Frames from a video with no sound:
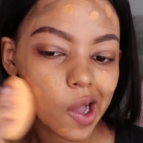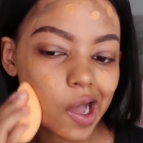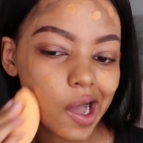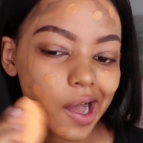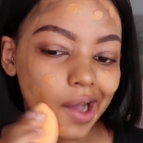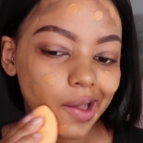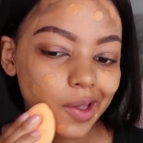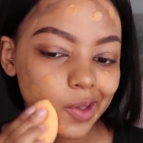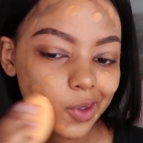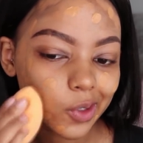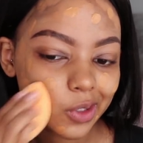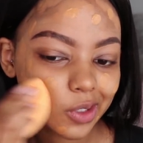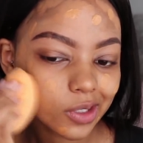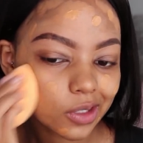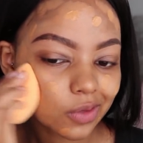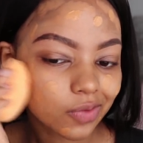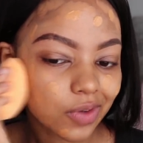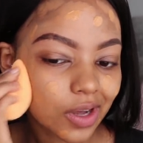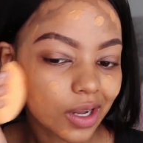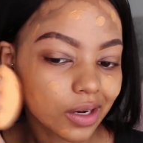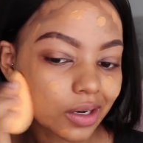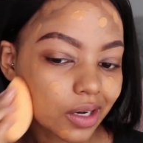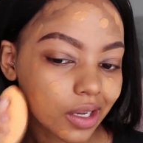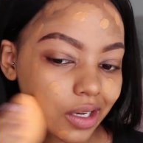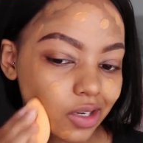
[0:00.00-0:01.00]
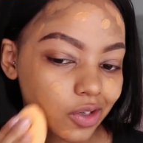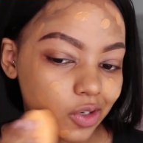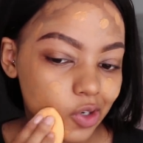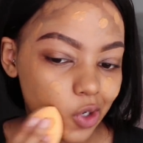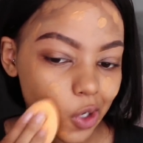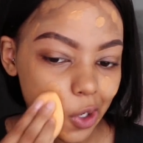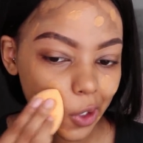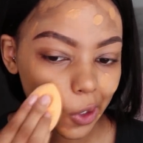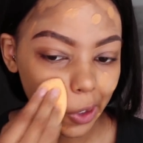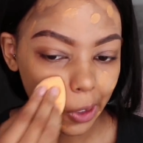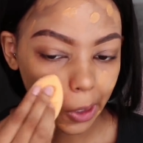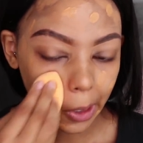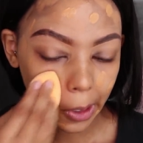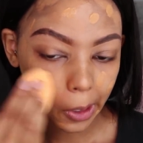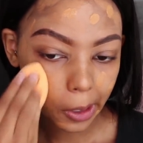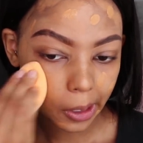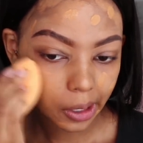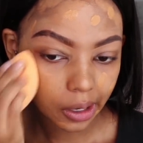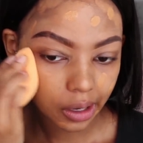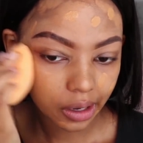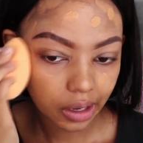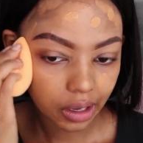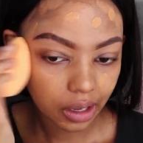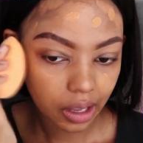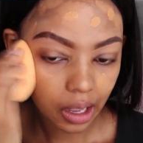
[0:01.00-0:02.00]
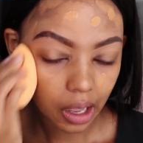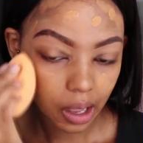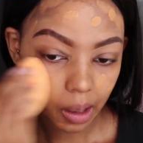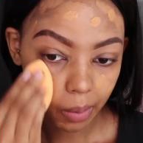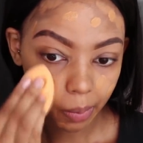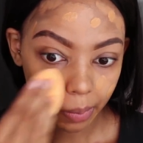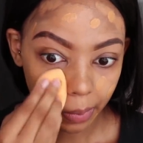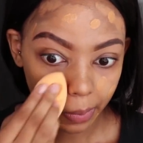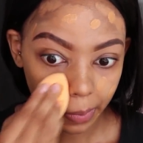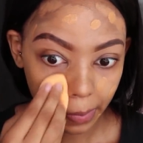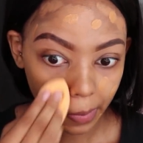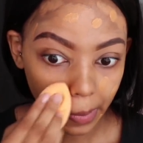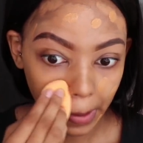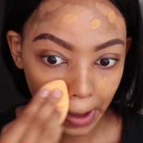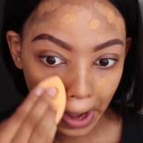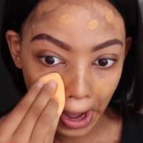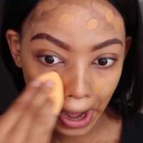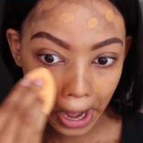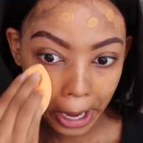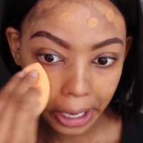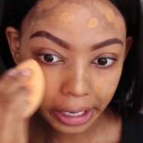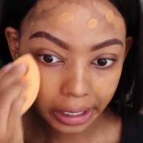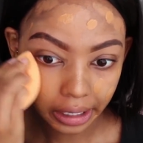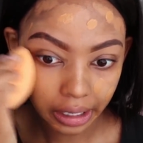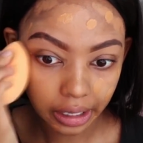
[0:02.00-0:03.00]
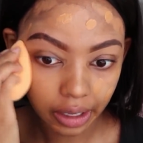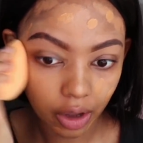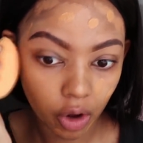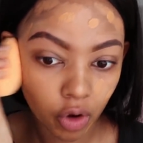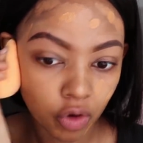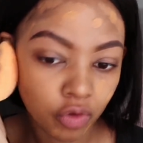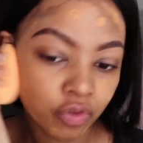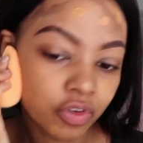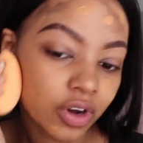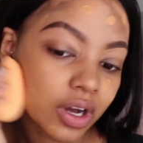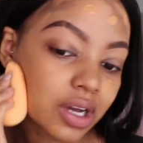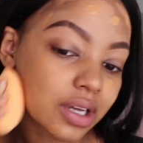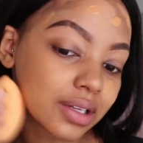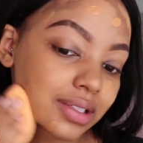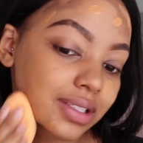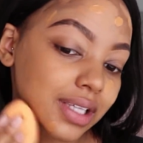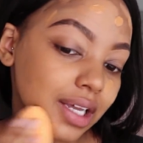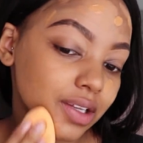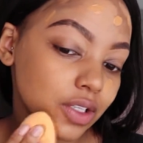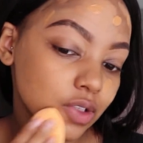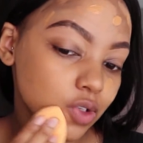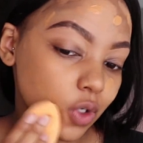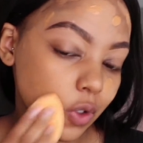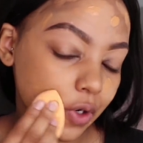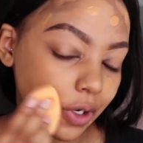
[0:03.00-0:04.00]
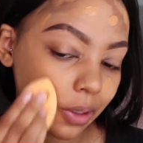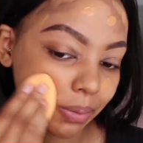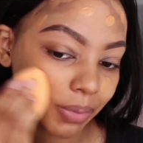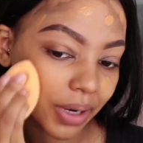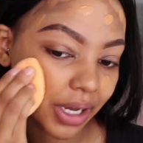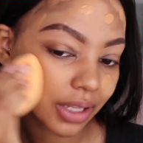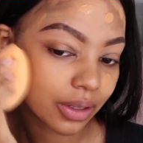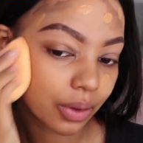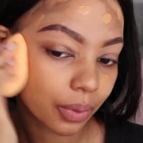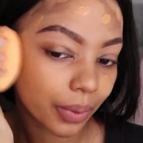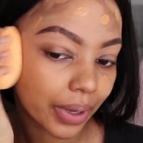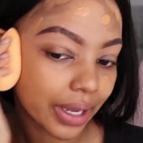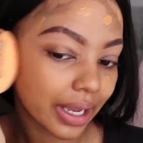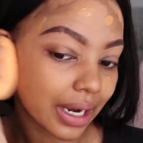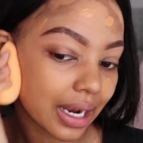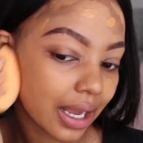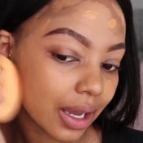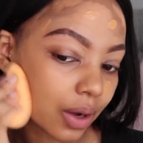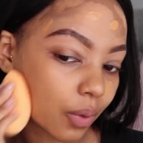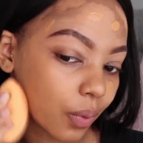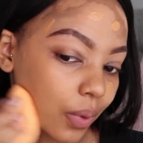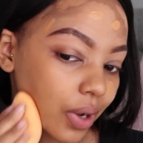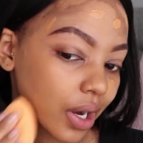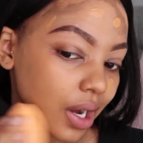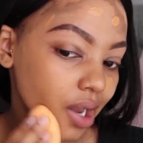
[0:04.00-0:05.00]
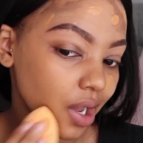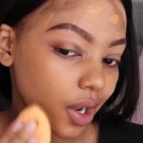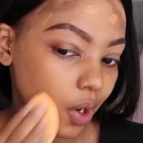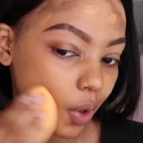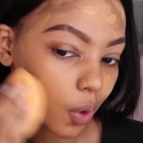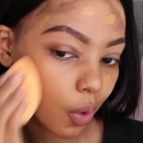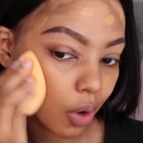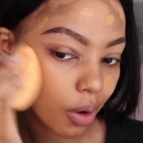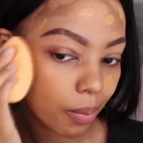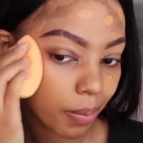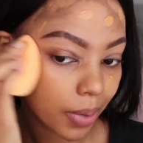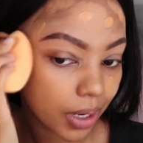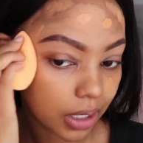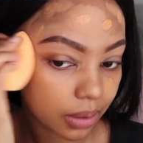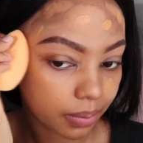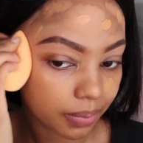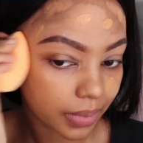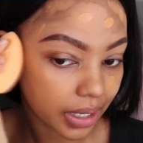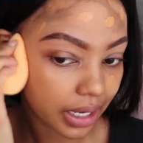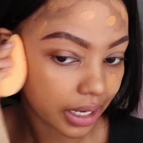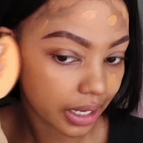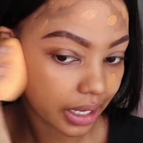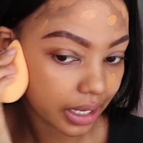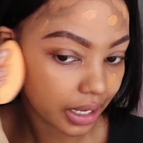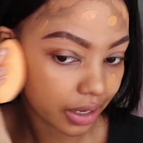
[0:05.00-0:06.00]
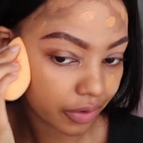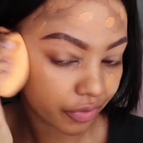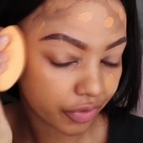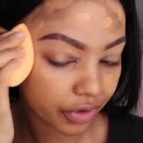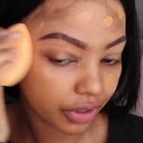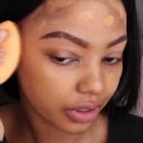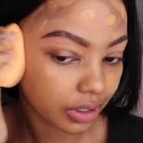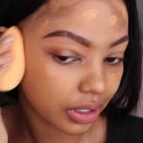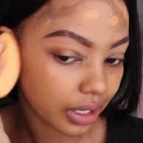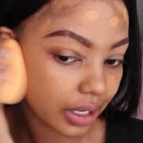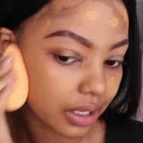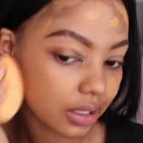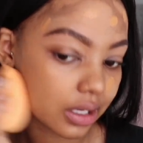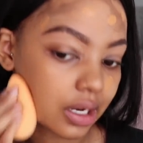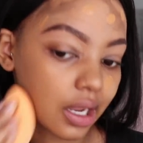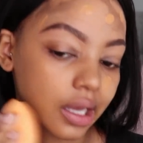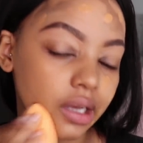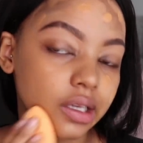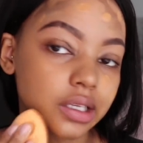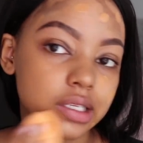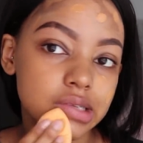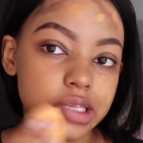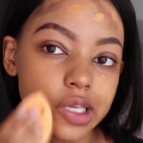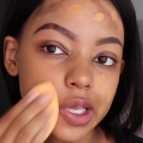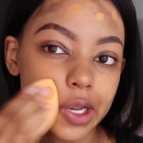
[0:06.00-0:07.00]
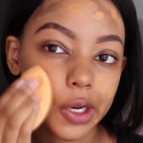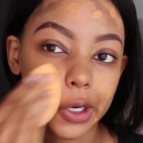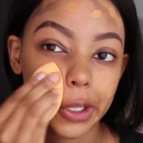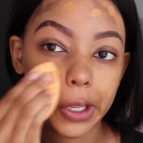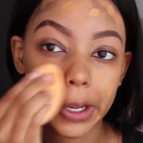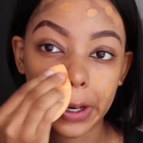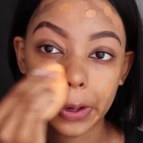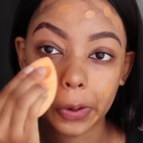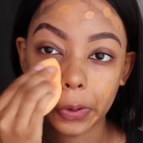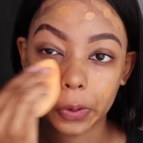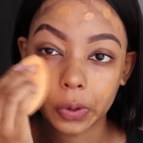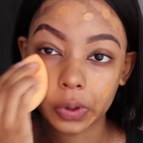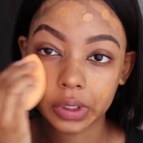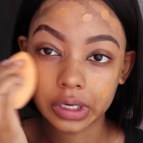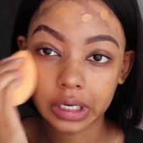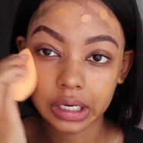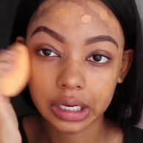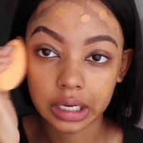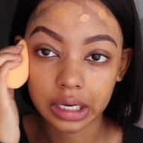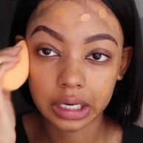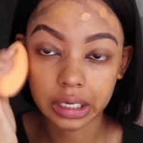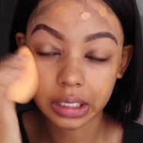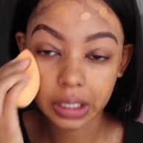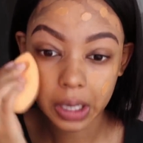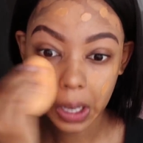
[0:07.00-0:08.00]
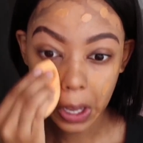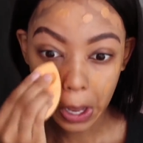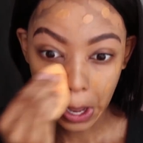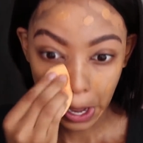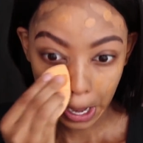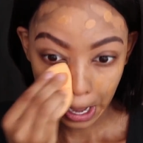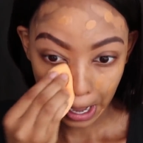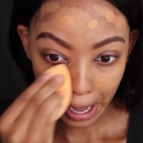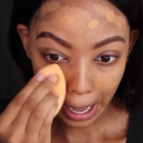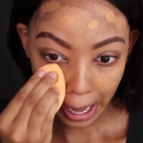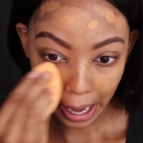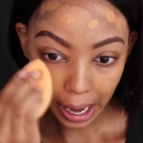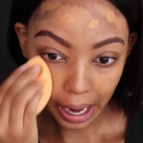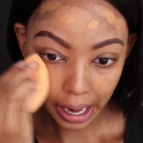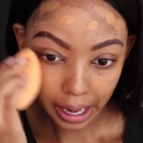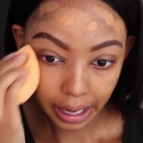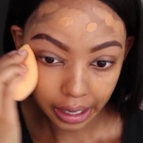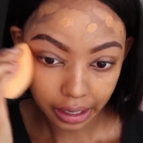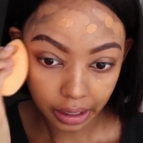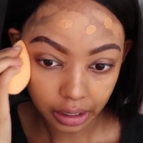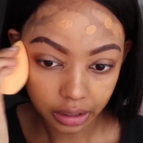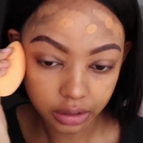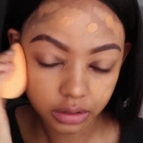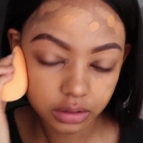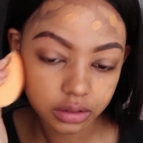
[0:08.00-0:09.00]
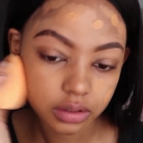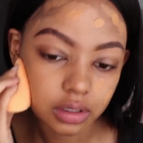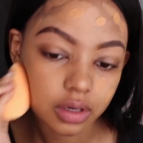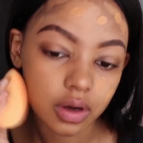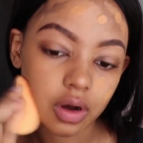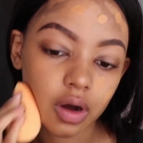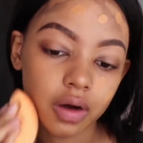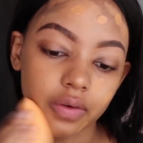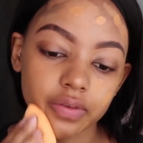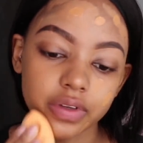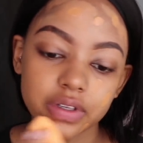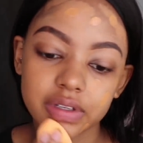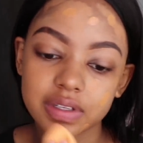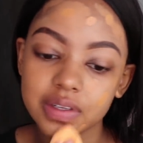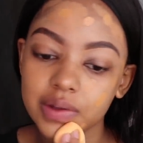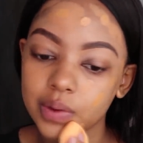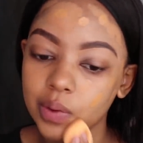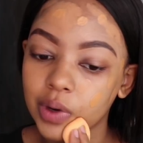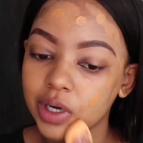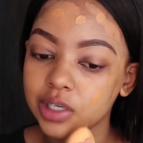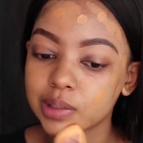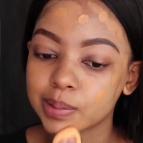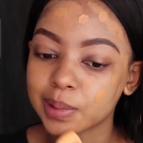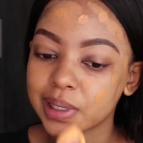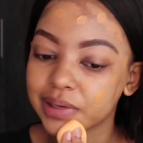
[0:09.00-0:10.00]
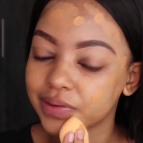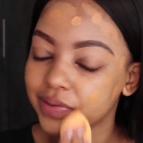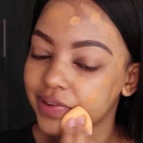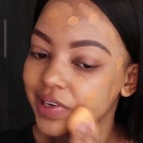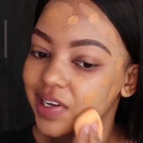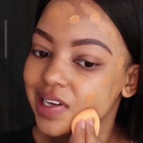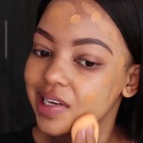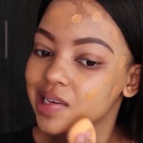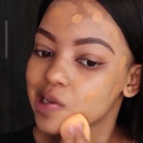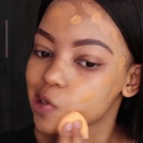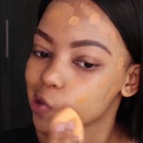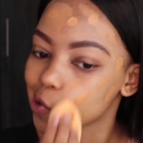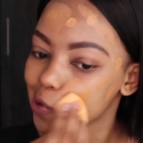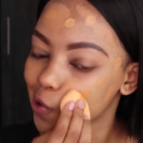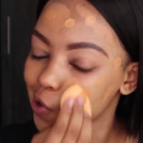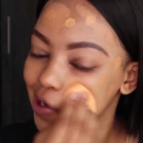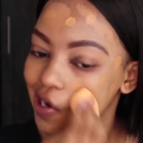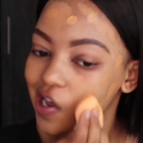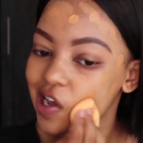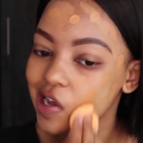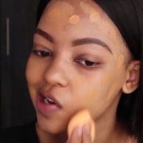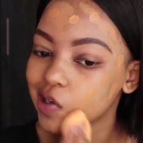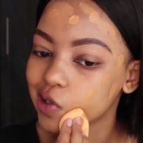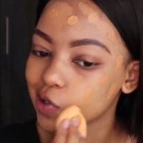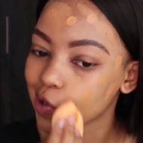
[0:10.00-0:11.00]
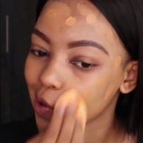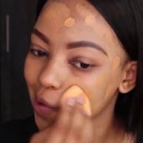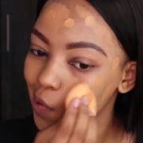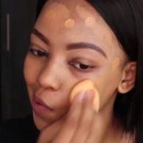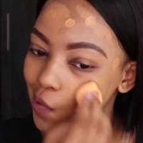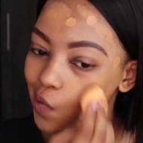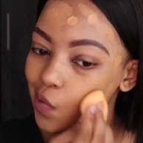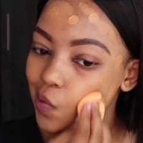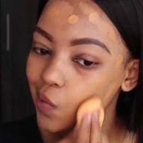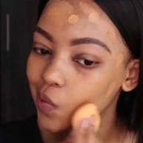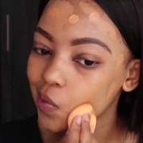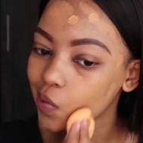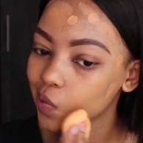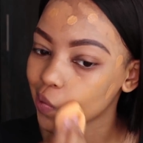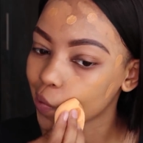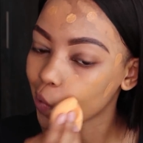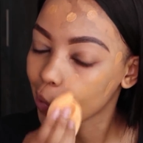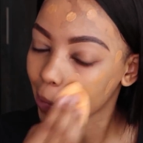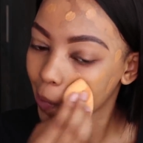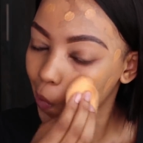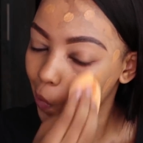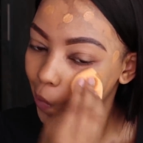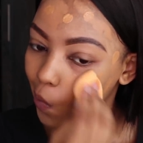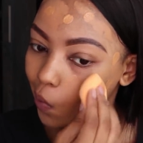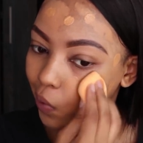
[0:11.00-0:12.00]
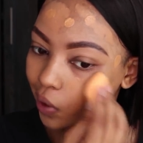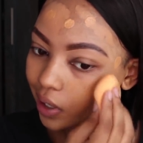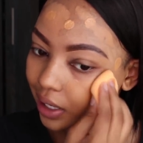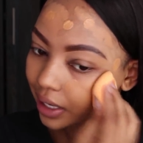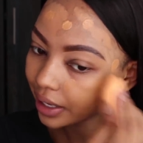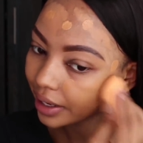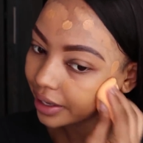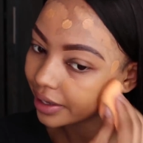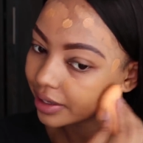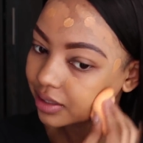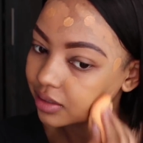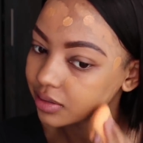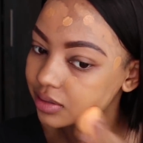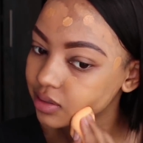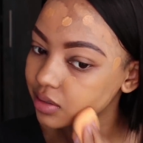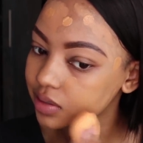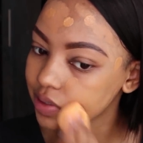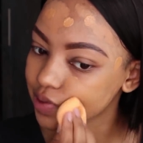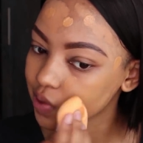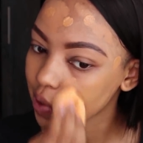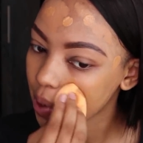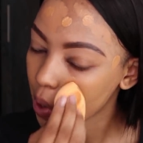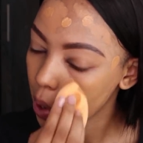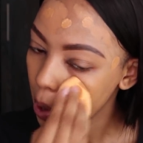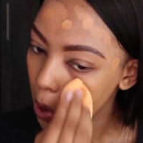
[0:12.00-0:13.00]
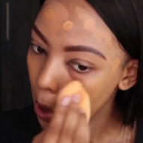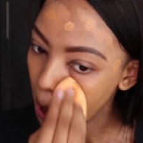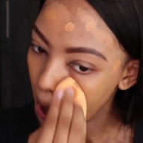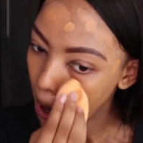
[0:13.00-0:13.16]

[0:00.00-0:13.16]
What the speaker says: I use this foundation over a sunscreen, by the way. Like when I go about my everyday like skincare routine, I obviously wash my face and then I tone or cleanse,